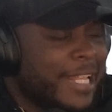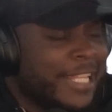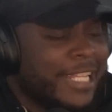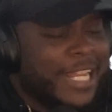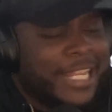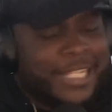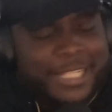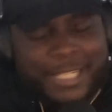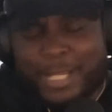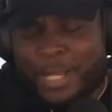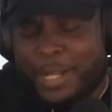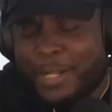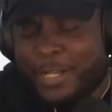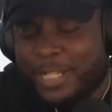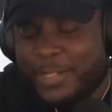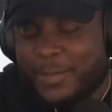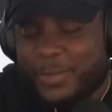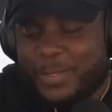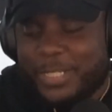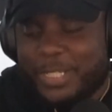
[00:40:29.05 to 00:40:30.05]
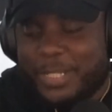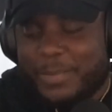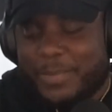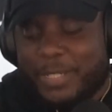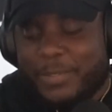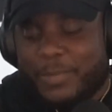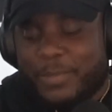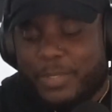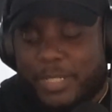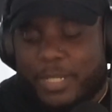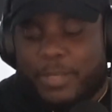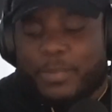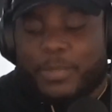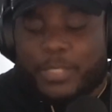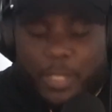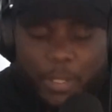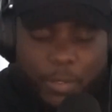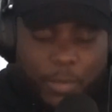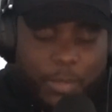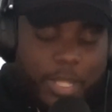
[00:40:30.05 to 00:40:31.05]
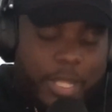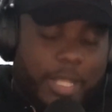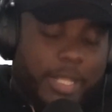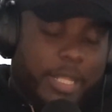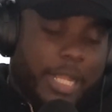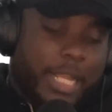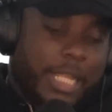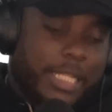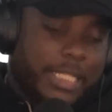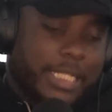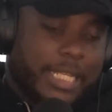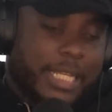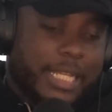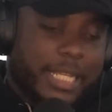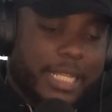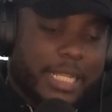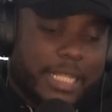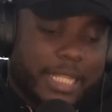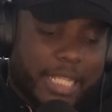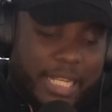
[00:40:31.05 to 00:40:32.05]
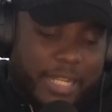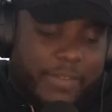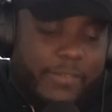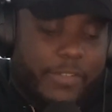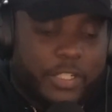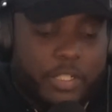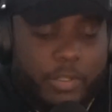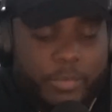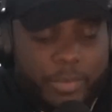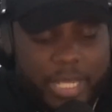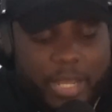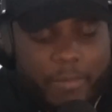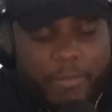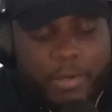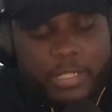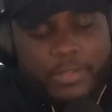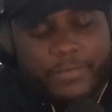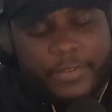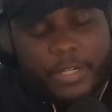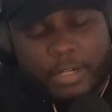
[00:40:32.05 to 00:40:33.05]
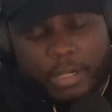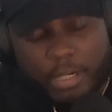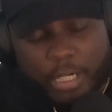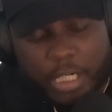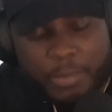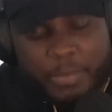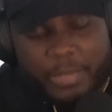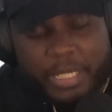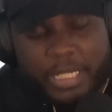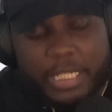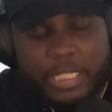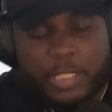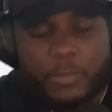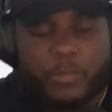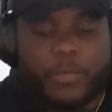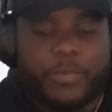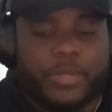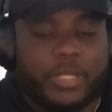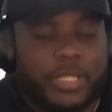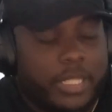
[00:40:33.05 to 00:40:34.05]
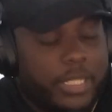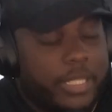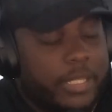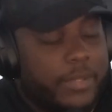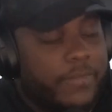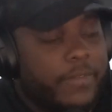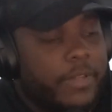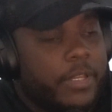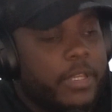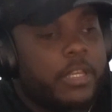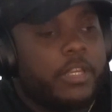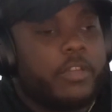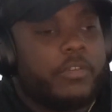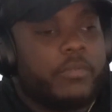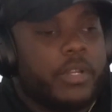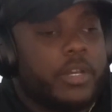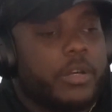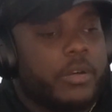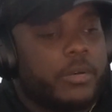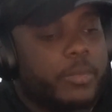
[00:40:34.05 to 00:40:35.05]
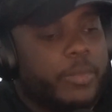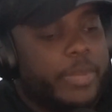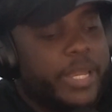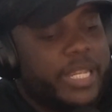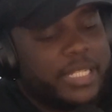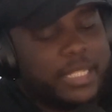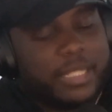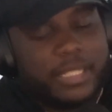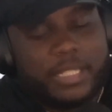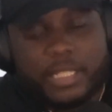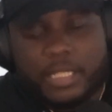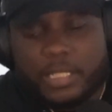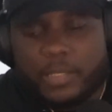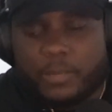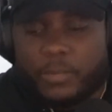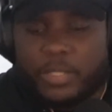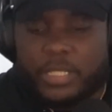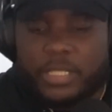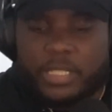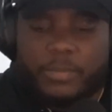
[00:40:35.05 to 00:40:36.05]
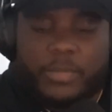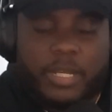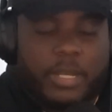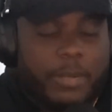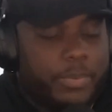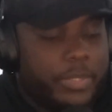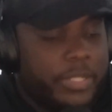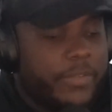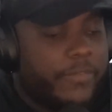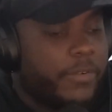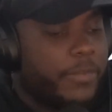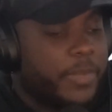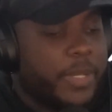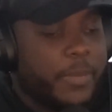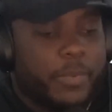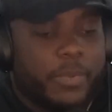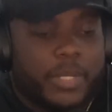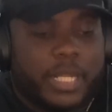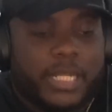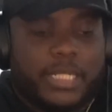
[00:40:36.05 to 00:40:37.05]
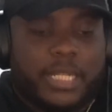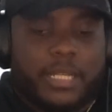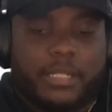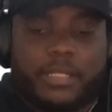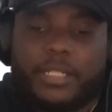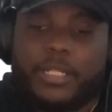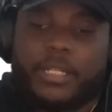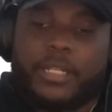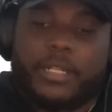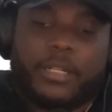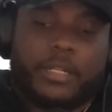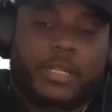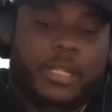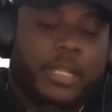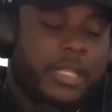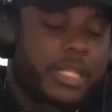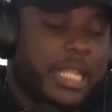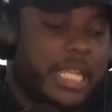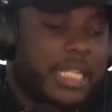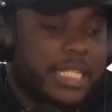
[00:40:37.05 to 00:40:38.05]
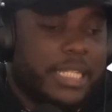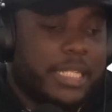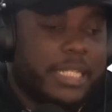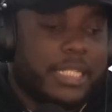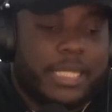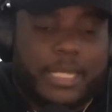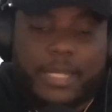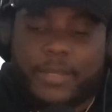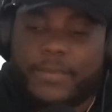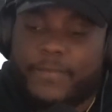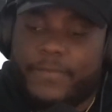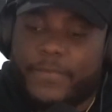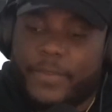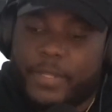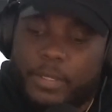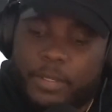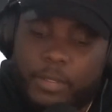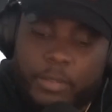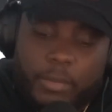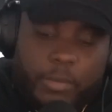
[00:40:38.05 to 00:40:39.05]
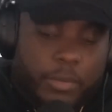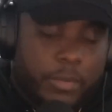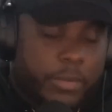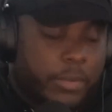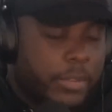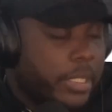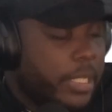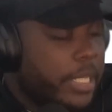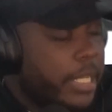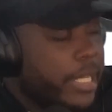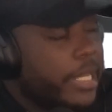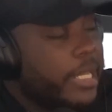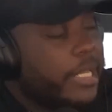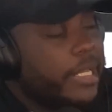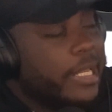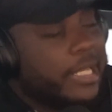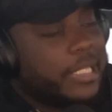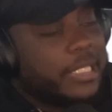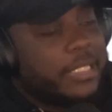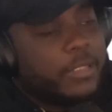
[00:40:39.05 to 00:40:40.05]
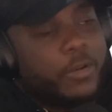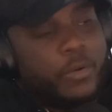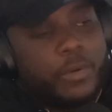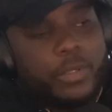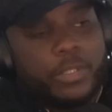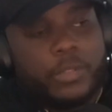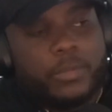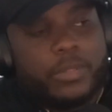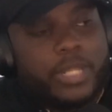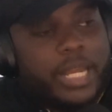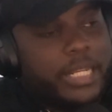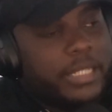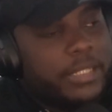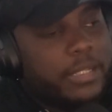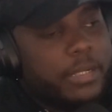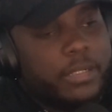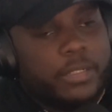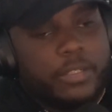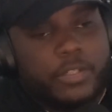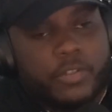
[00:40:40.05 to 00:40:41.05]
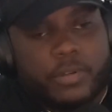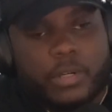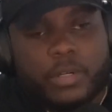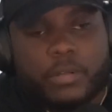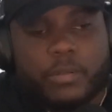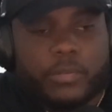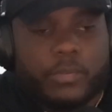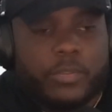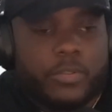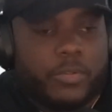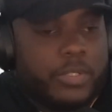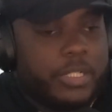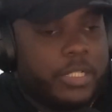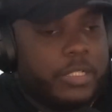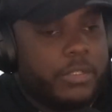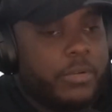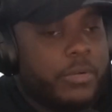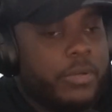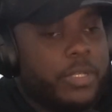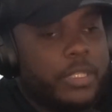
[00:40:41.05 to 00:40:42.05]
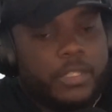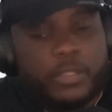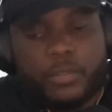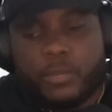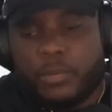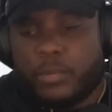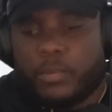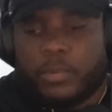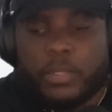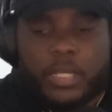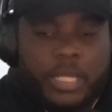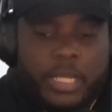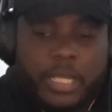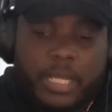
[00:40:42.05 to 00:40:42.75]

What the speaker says: I'll leave that to y'all. That's what's up. So, like I said, at the end of every show, we got words of encouragement, and this is where we leave. Basically just with some uplift for people that's out there, that's in the same field, and that's going through like certain struggles or just going through